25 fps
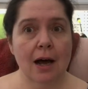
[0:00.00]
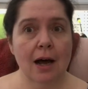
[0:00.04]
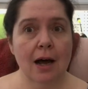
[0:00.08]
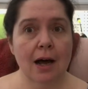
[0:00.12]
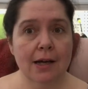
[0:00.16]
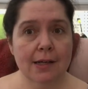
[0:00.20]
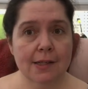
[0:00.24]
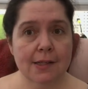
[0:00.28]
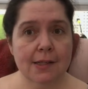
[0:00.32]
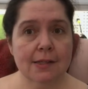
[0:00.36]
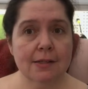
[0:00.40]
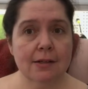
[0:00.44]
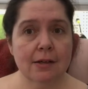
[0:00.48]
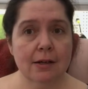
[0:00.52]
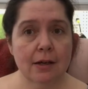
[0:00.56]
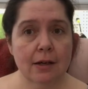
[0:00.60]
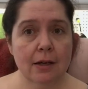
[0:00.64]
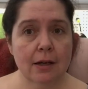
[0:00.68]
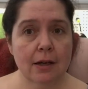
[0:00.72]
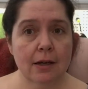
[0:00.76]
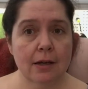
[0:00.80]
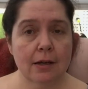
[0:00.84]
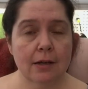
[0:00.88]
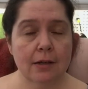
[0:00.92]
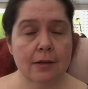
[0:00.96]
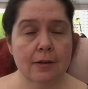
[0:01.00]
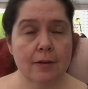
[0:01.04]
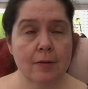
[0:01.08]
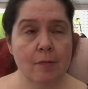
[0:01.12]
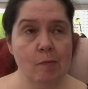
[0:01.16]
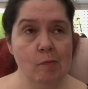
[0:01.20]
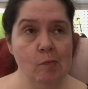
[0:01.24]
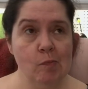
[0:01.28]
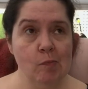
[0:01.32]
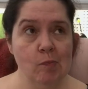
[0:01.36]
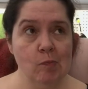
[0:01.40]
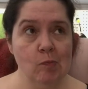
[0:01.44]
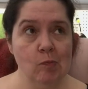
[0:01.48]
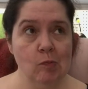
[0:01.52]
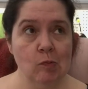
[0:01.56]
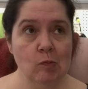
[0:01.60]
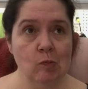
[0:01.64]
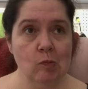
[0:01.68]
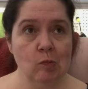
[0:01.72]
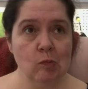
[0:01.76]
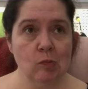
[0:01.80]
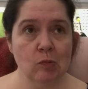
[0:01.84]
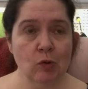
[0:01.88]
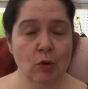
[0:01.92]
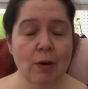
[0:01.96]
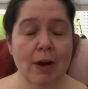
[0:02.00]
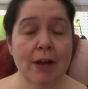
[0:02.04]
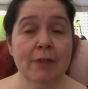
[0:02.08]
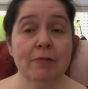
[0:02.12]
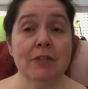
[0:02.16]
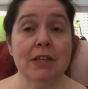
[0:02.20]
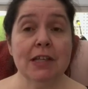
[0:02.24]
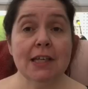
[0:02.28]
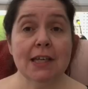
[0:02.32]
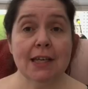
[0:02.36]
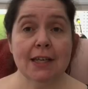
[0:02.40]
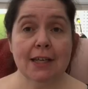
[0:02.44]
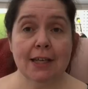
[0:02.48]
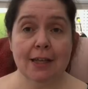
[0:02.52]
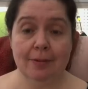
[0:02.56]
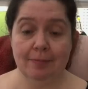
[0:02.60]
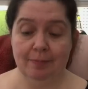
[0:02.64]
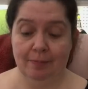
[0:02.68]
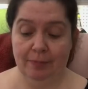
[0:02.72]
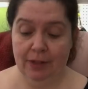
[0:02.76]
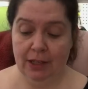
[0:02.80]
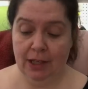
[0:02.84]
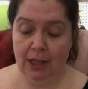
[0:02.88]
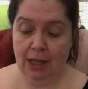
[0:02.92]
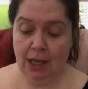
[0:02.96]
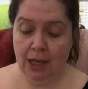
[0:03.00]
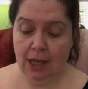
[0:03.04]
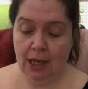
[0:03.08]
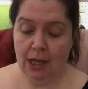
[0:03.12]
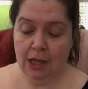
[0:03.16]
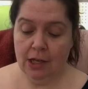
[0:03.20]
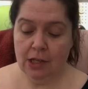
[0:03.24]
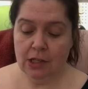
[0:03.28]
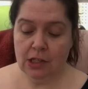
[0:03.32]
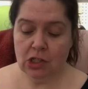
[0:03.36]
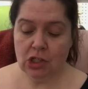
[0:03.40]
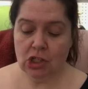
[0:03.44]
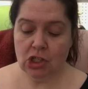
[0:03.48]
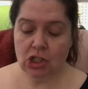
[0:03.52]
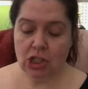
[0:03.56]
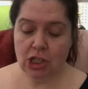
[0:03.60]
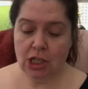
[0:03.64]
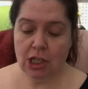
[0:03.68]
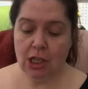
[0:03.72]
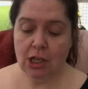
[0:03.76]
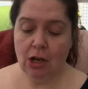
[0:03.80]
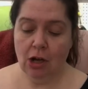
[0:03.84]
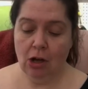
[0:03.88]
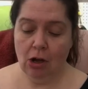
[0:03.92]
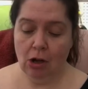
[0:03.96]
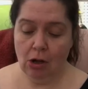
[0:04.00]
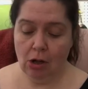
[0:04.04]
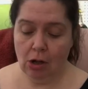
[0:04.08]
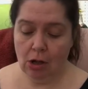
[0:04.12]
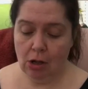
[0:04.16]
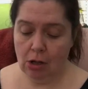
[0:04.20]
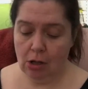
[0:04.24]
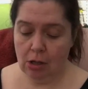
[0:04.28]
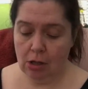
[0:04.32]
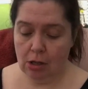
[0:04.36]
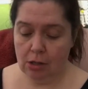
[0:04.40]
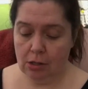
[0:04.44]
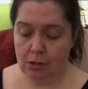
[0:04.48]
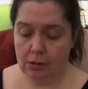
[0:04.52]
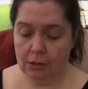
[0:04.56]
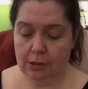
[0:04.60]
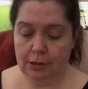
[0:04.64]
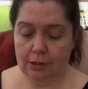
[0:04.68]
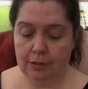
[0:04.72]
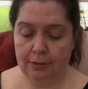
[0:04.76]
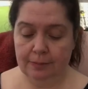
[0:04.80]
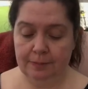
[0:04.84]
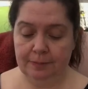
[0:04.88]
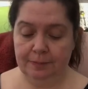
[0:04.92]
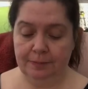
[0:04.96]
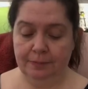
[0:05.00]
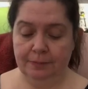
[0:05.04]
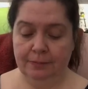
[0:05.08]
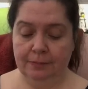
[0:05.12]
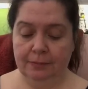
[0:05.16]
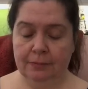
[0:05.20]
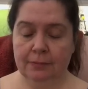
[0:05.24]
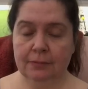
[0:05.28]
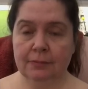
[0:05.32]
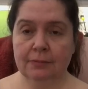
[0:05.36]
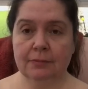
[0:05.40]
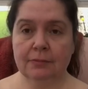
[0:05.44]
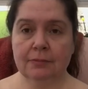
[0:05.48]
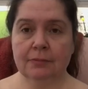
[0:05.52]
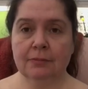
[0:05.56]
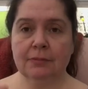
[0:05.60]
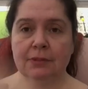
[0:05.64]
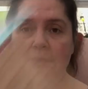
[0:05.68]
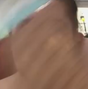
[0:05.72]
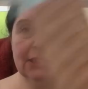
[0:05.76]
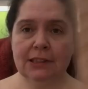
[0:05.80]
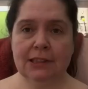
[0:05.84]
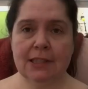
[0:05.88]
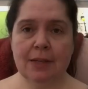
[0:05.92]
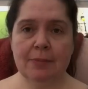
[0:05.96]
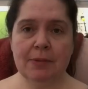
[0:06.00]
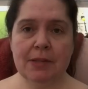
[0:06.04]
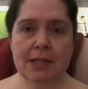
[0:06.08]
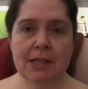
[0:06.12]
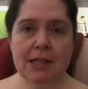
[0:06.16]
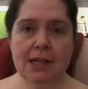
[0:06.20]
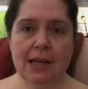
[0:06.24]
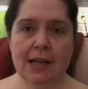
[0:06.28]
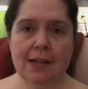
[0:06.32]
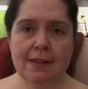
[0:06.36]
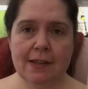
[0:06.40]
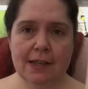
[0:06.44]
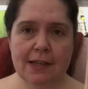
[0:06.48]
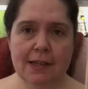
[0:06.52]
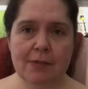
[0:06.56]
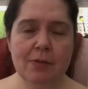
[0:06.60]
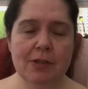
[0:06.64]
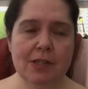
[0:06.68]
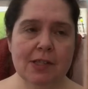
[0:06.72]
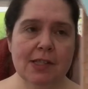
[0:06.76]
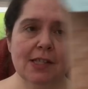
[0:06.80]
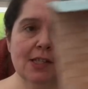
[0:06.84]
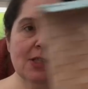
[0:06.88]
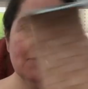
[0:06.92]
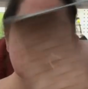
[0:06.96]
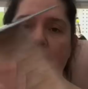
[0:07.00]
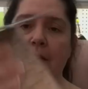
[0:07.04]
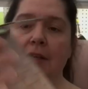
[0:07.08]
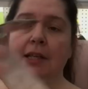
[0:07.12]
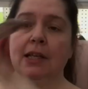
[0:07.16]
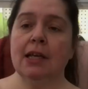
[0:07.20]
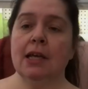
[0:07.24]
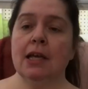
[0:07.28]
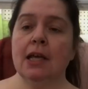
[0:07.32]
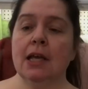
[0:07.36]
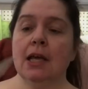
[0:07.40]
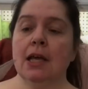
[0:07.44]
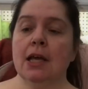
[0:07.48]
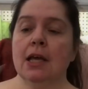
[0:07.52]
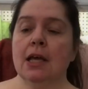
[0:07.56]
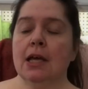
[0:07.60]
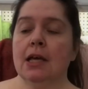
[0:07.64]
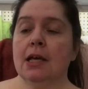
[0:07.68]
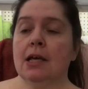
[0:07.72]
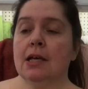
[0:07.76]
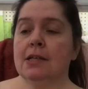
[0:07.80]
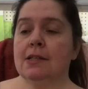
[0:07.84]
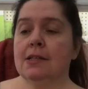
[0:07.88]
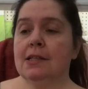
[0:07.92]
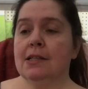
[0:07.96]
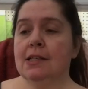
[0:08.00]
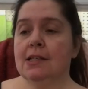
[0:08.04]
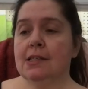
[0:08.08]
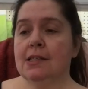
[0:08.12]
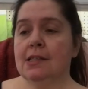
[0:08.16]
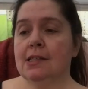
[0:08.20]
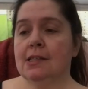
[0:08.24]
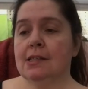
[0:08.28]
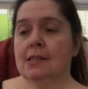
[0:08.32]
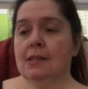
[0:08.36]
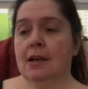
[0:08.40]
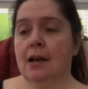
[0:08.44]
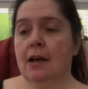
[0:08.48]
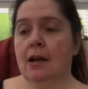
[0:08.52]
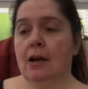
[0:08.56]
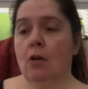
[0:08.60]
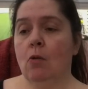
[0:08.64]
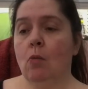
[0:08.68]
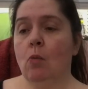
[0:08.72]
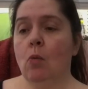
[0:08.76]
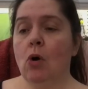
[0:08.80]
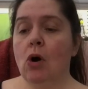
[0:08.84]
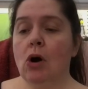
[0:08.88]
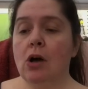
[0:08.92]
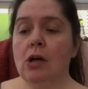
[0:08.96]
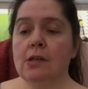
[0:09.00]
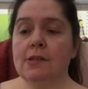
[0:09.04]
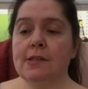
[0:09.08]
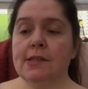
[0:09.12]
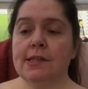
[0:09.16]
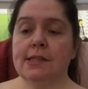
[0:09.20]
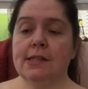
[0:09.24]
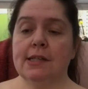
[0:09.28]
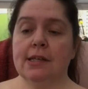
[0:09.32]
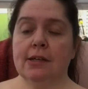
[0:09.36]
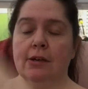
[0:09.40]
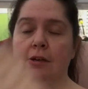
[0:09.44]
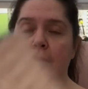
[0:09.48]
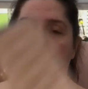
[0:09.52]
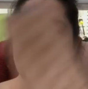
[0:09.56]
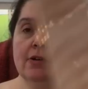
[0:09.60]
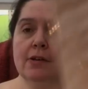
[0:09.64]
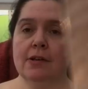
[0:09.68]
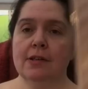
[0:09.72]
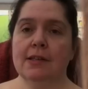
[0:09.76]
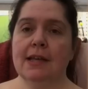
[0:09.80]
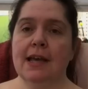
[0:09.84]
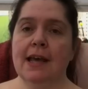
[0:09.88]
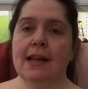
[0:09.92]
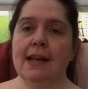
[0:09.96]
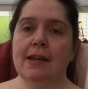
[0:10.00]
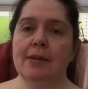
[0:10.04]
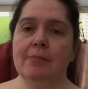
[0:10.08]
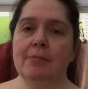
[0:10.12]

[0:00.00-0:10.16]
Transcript: I saw Crafty Kitty. She hauled something, I think it was this one, this uh, wall sticker that